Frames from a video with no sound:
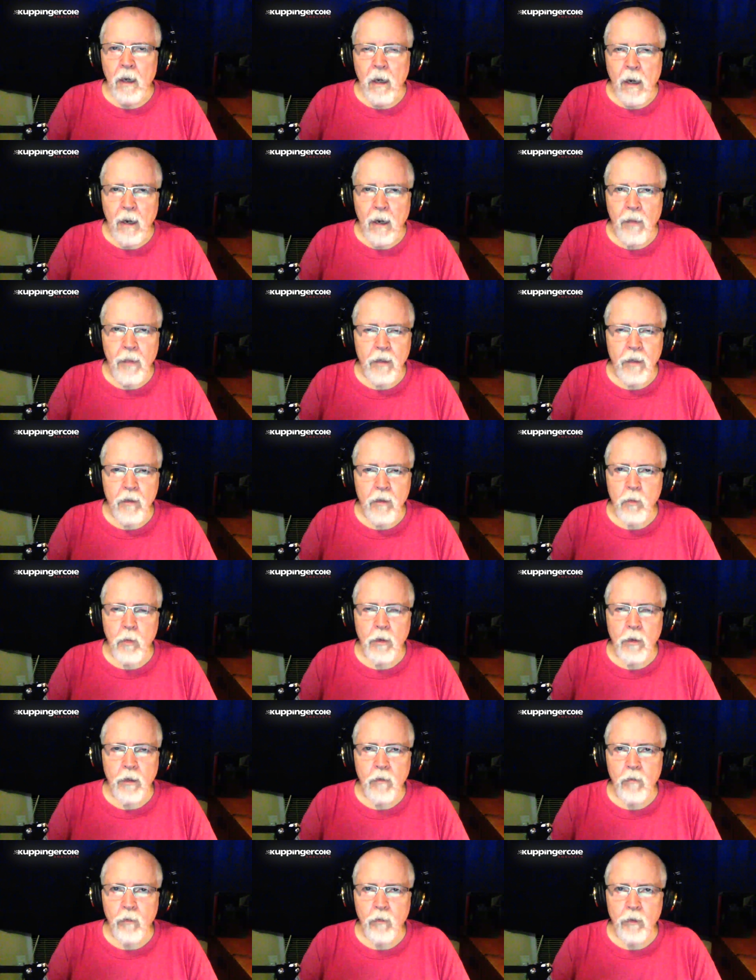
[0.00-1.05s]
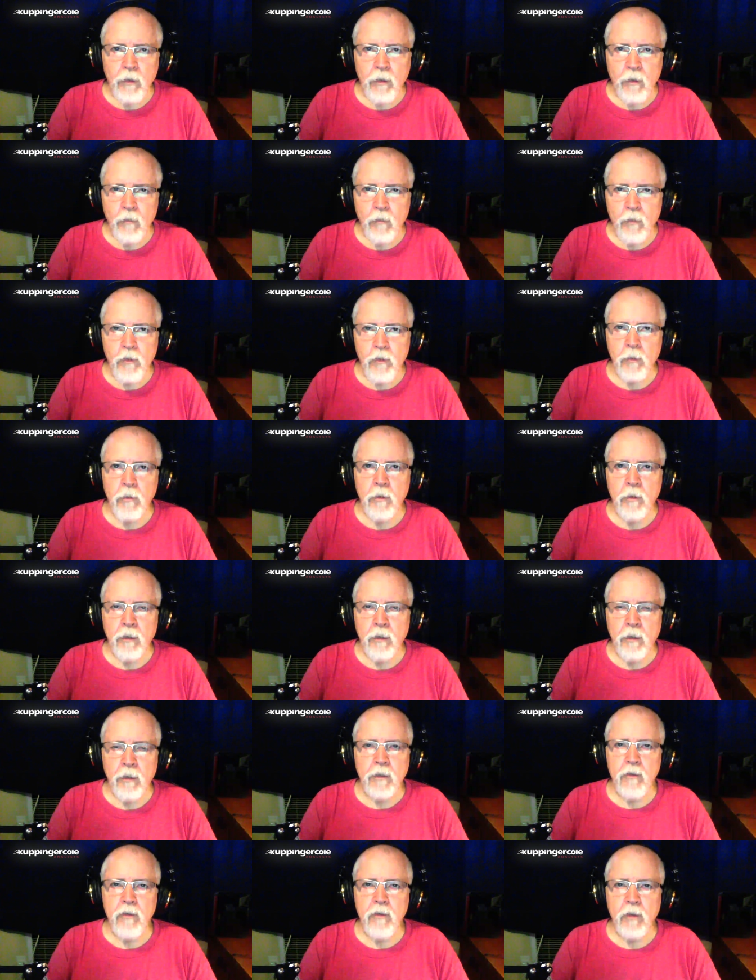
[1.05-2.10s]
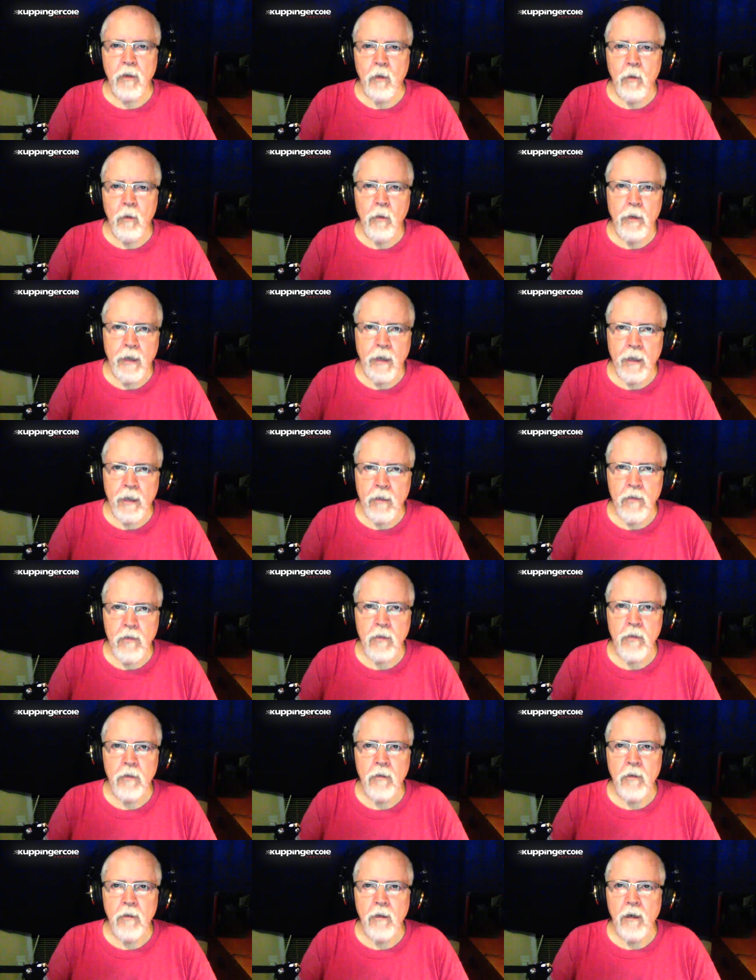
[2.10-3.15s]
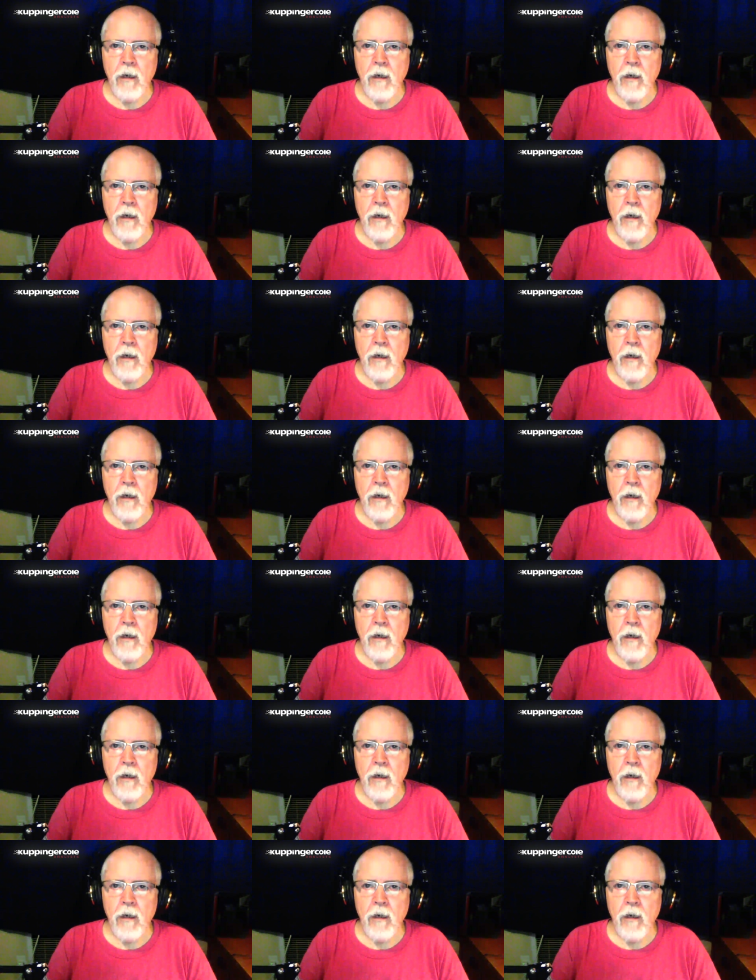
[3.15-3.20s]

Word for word: I think it's working for the individual. I think it's the only answer.